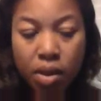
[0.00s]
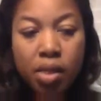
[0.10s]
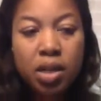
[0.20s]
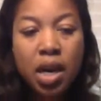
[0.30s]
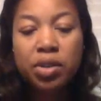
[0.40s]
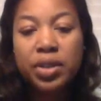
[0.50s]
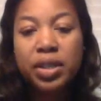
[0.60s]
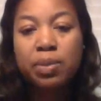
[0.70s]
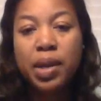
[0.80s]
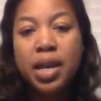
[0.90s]
The doctor
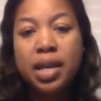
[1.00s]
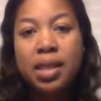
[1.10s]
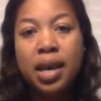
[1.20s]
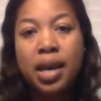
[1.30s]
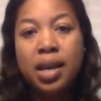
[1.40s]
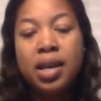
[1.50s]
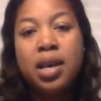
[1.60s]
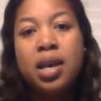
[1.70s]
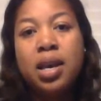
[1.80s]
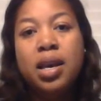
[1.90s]
explained that
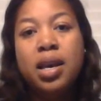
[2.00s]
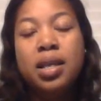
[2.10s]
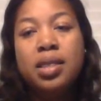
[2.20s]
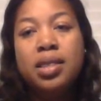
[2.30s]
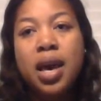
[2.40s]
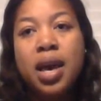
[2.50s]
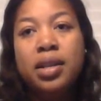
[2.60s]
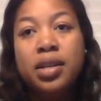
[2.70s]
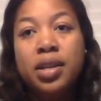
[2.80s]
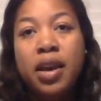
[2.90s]
that
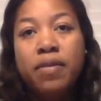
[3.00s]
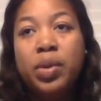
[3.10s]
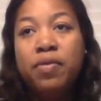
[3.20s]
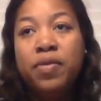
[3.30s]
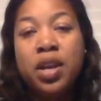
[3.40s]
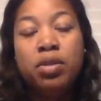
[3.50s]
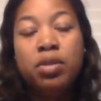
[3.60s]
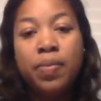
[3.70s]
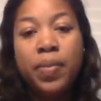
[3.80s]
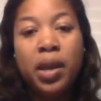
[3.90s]
could have been fatal
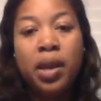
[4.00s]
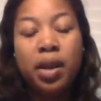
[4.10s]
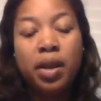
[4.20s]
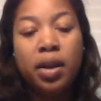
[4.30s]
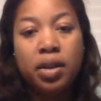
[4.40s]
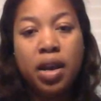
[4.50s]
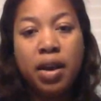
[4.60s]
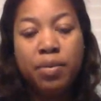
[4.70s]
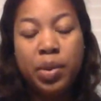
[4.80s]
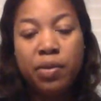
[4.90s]
to me and it could
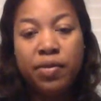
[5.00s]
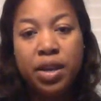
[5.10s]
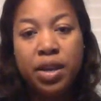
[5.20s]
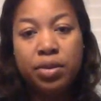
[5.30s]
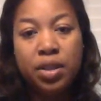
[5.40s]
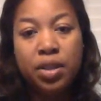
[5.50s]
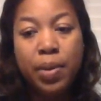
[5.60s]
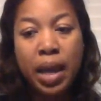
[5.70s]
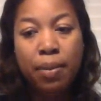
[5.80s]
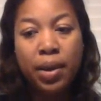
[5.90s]
have been fatal to the
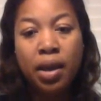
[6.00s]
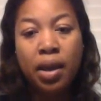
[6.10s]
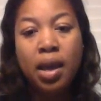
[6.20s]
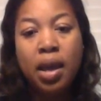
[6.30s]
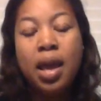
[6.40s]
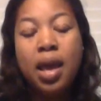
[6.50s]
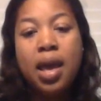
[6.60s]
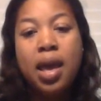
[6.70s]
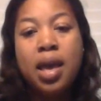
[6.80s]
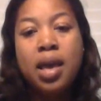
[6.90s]
baby,
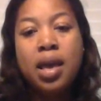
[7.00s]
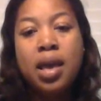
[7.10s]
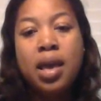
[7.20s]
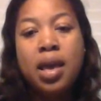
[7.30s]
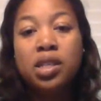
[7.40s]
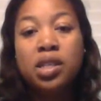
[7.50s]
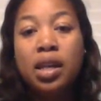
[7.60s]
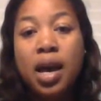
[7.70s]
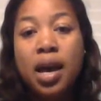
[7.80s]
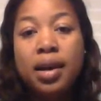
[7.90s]
and she did
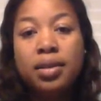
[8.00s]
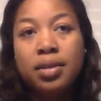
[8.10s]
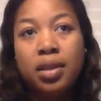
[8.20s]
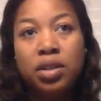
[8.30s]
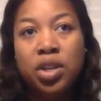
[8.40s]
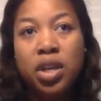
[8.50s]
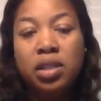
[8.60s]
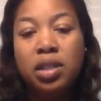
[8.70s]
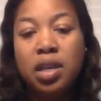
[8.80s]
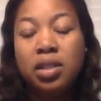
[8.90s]
not
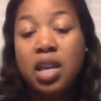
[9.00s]
suggest us